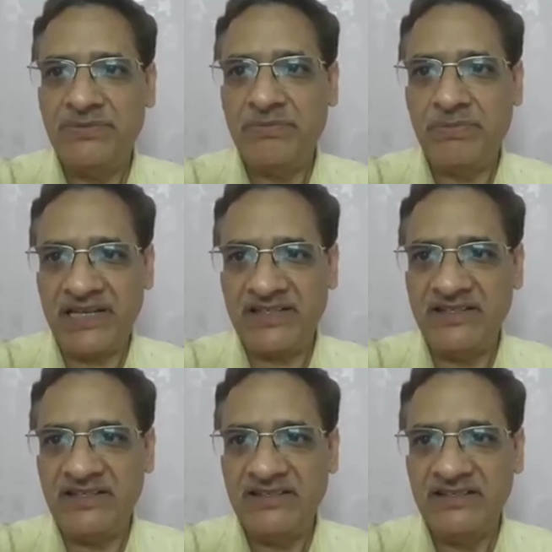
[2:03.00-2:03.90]
if
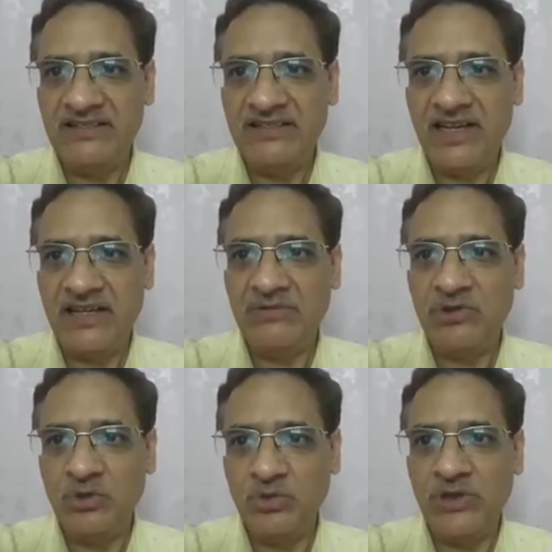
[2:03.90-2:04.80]
pressed
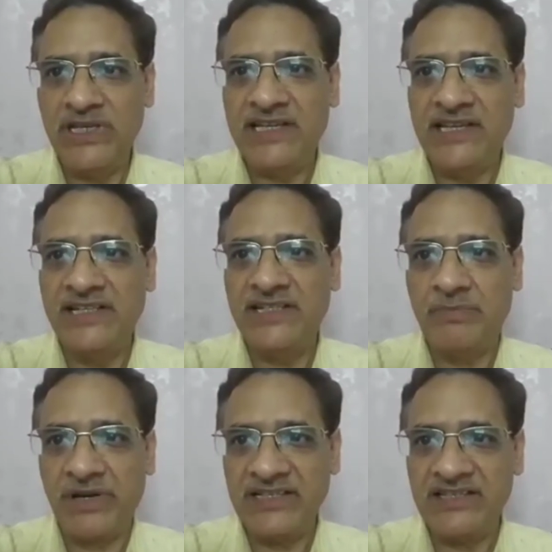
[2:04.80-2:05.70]
and usually
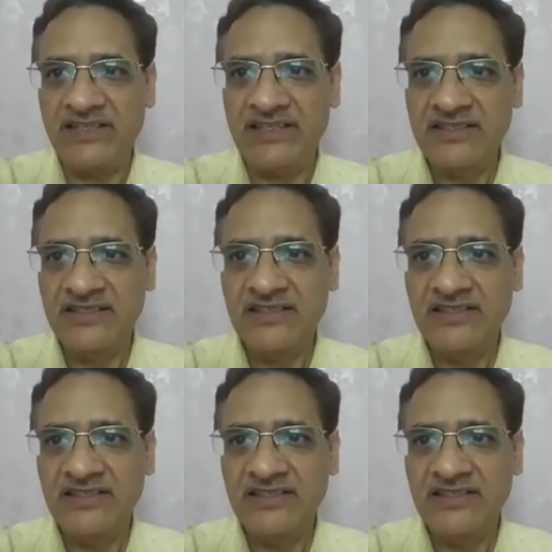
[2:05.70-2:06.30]
kids press it